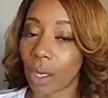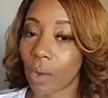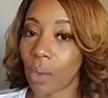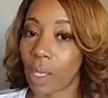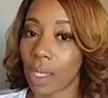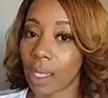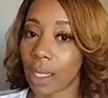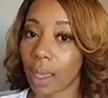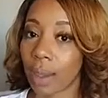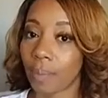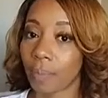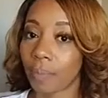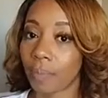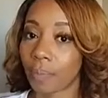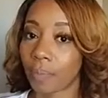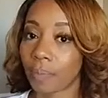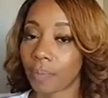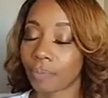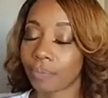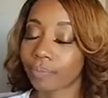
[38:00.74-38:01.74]
with them?
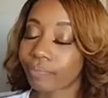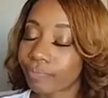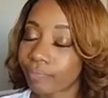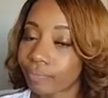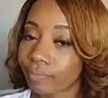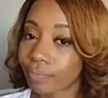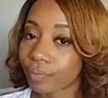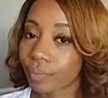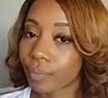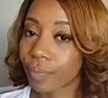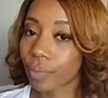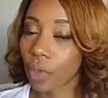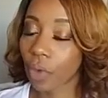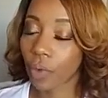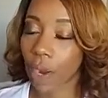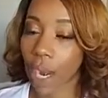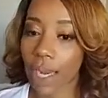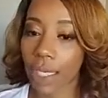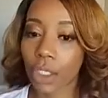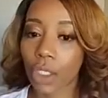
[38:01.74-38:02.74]
Right?